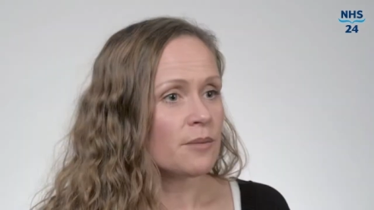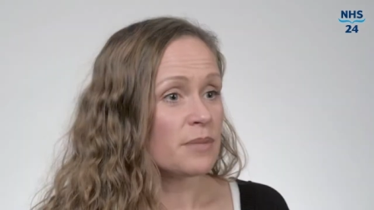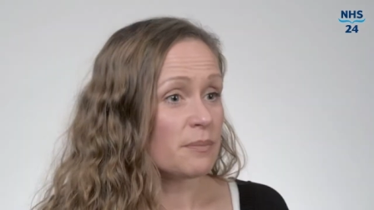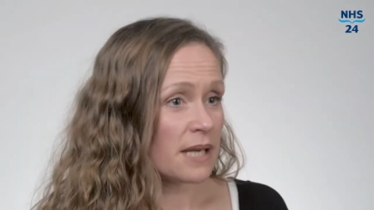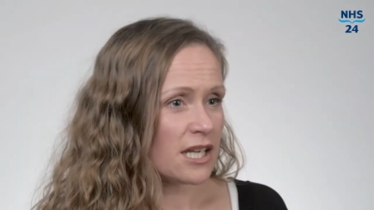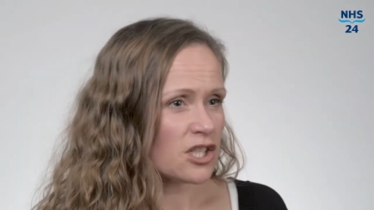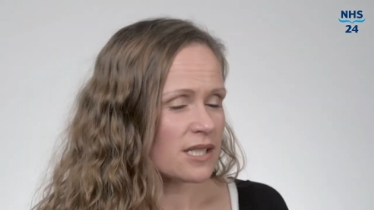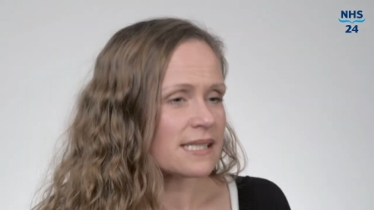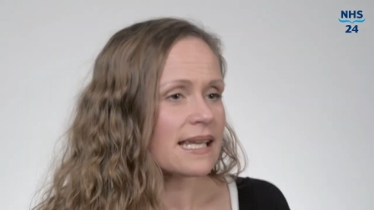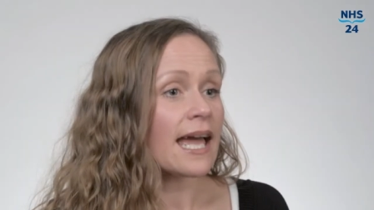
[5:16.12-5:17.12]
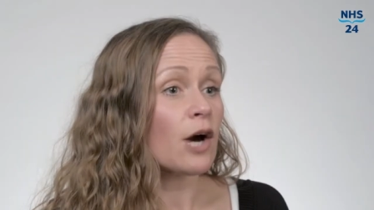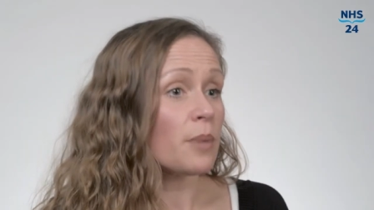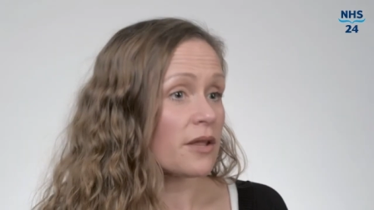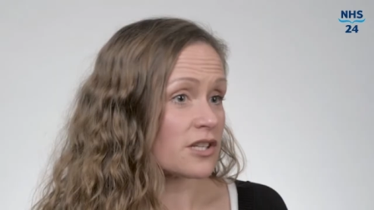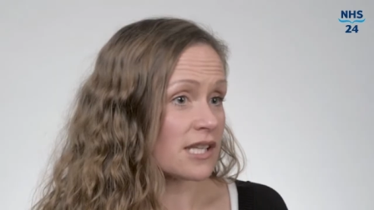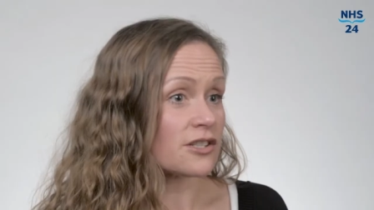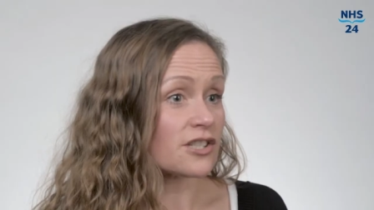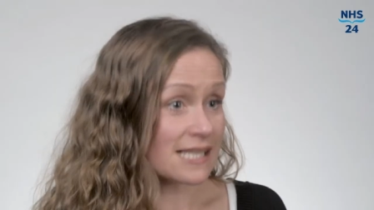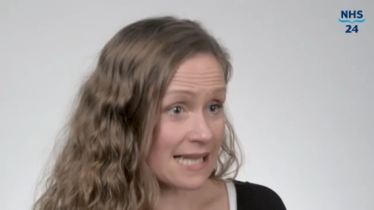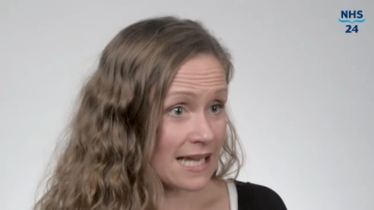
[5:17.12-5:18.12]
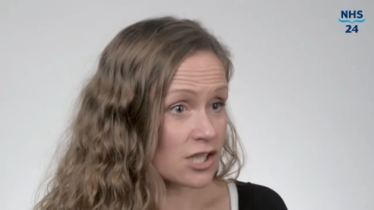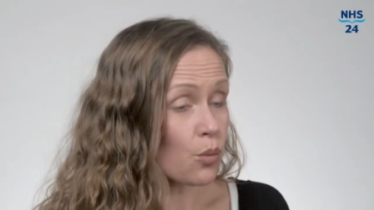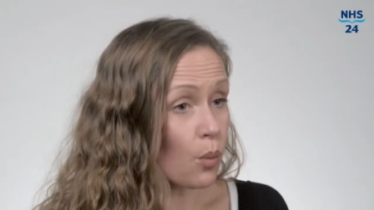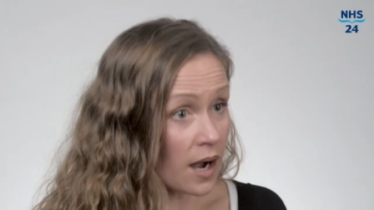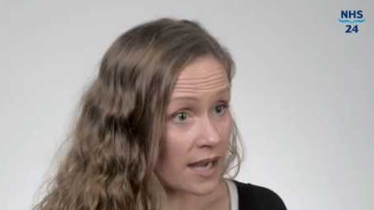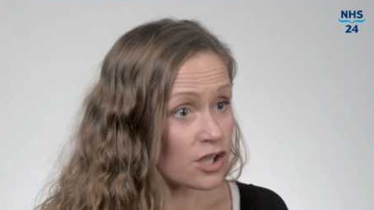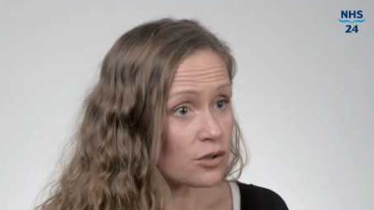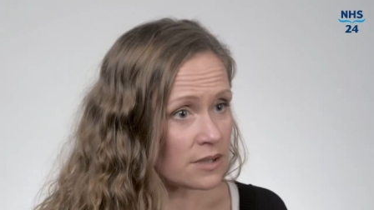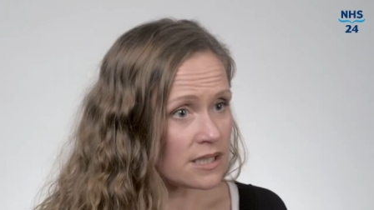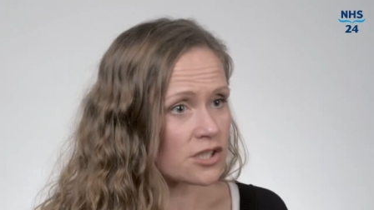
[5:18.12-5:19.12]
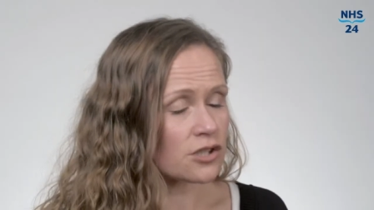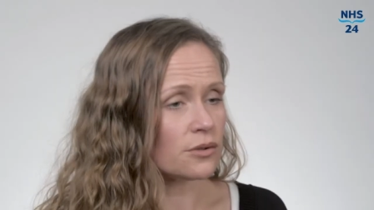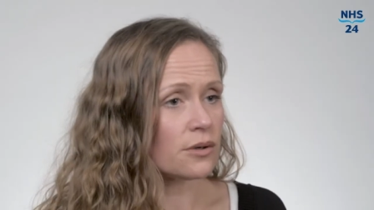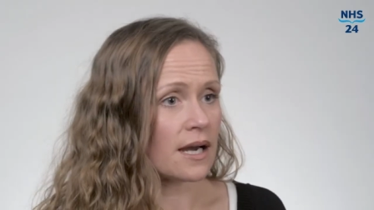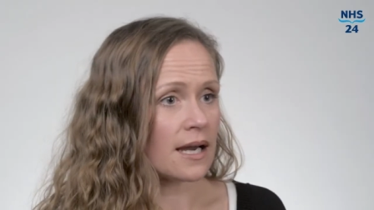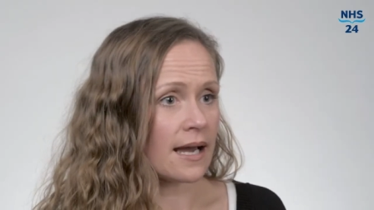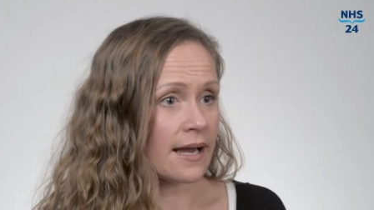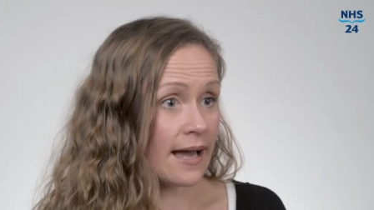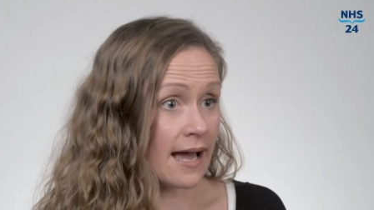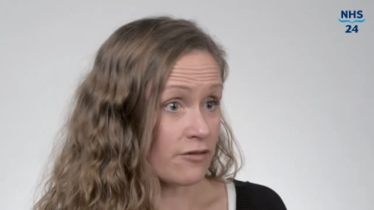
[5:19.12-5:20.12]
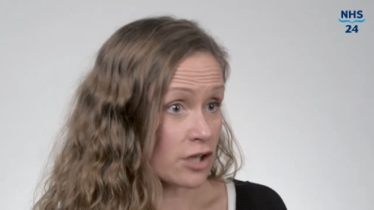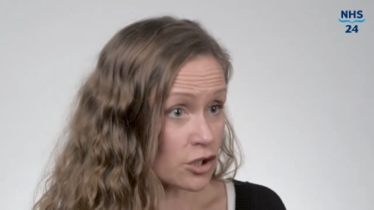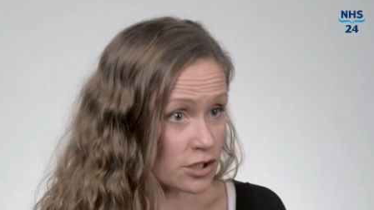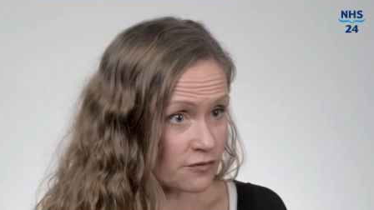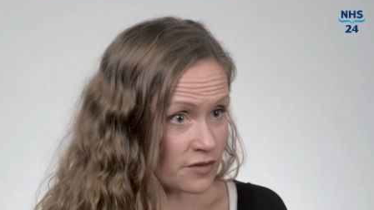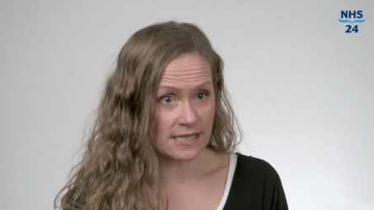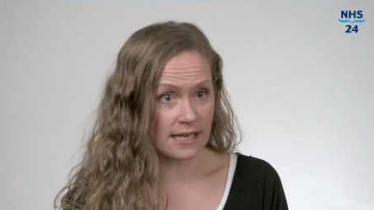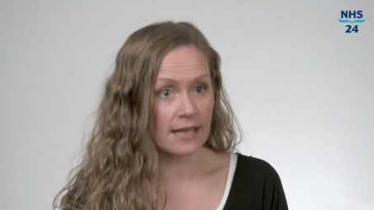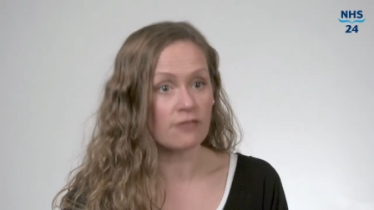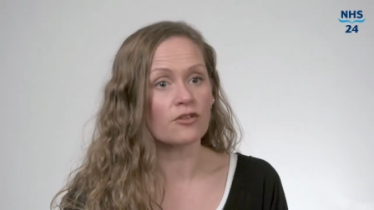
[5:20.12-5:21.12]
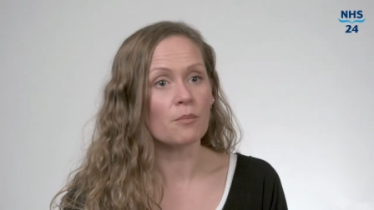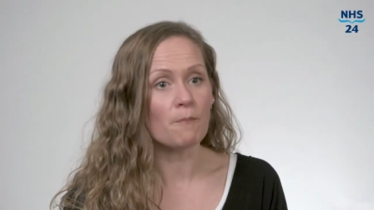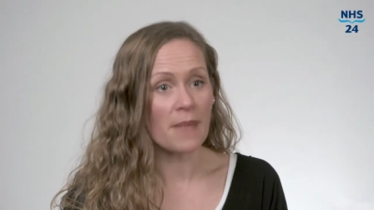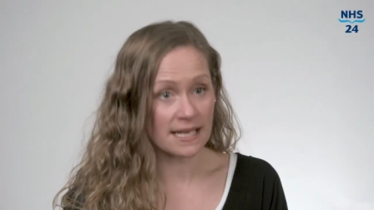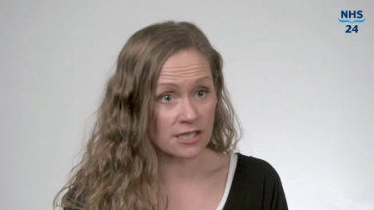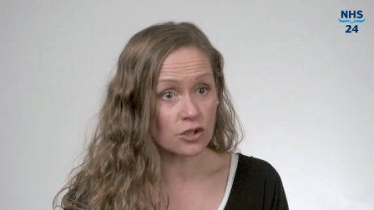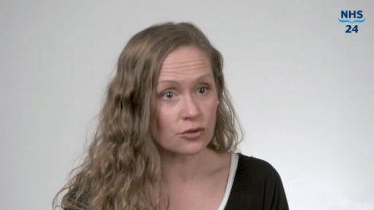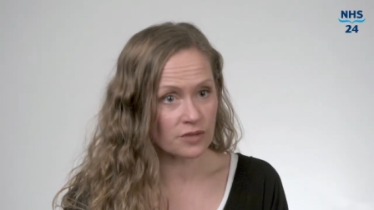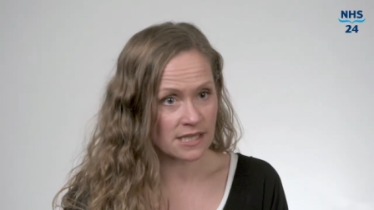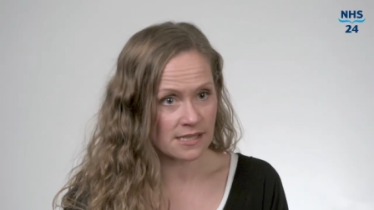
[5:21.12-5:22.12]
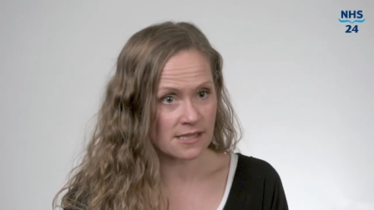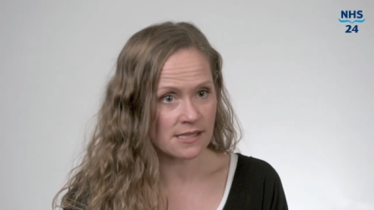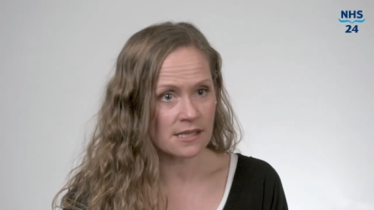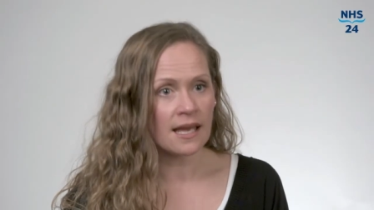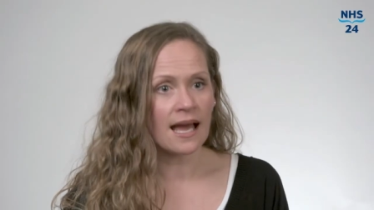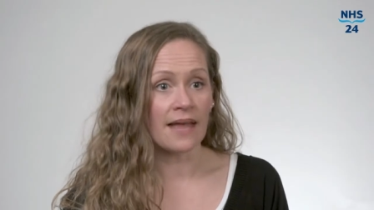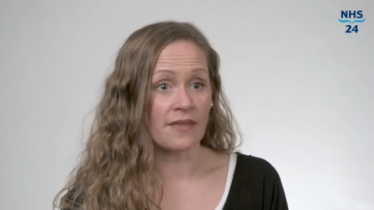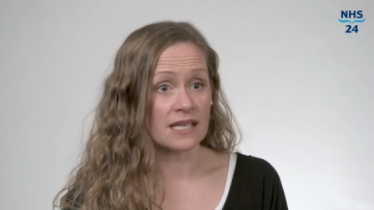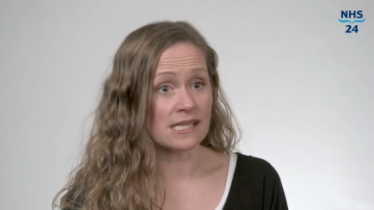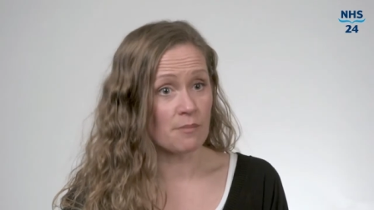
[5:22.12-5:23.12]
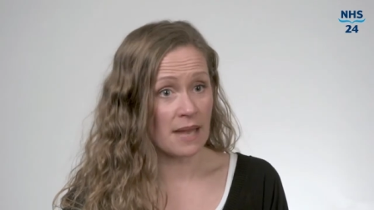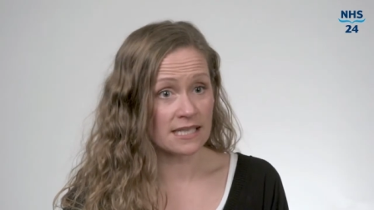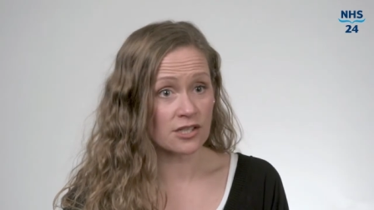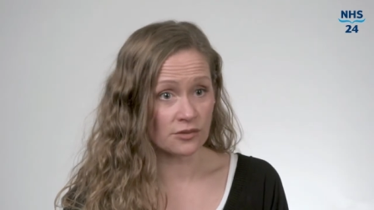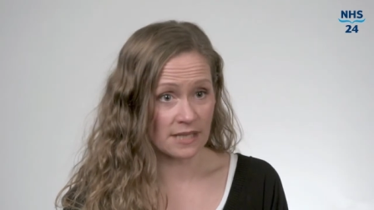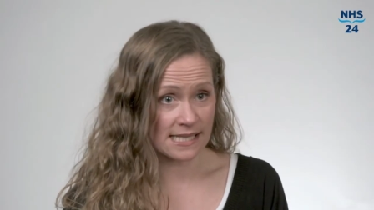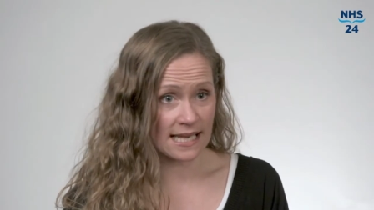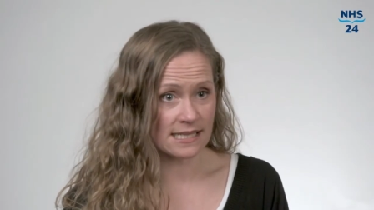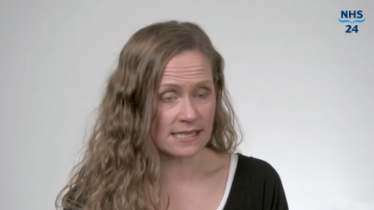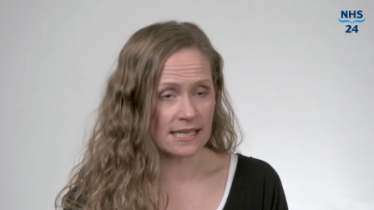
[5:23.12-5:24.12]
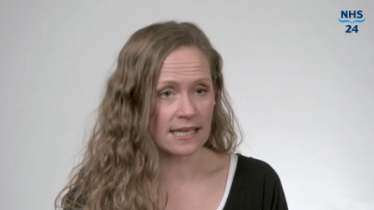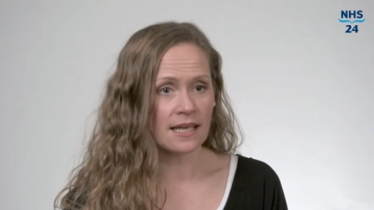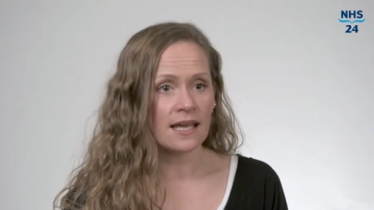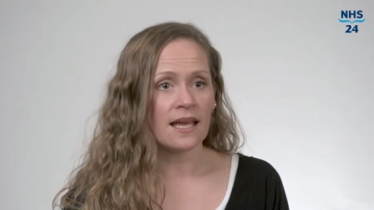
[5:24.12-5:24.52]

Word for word: Be patient, help others understand why you need to have a gluten-free diet for medical reasons and that it's a medical necessity.